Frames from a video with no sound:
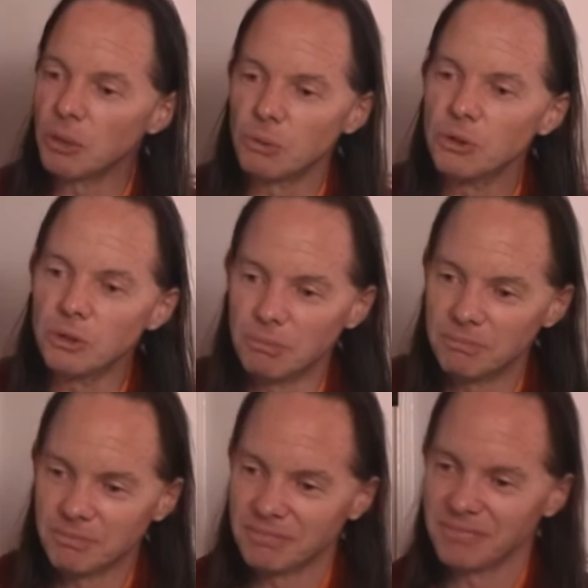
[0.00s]

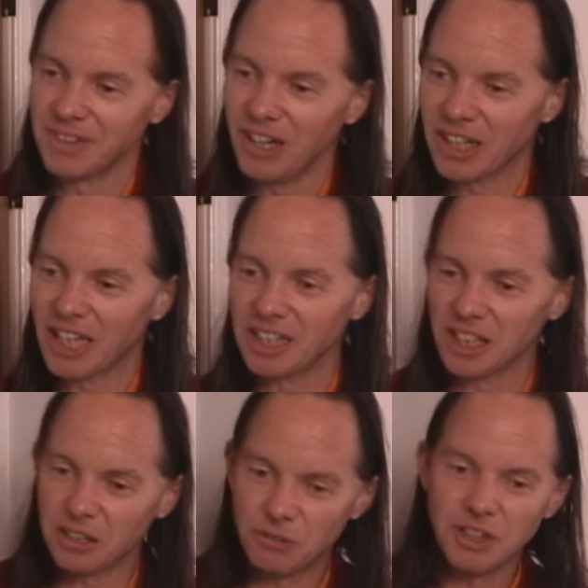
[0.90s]
womb Okay,
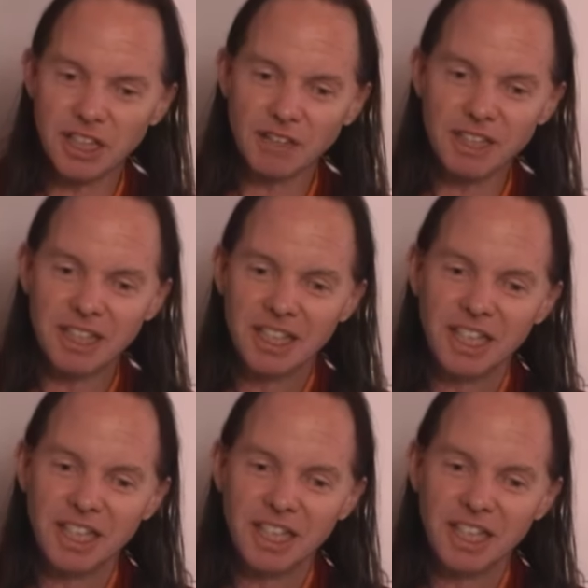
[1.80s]
get the feeling of it?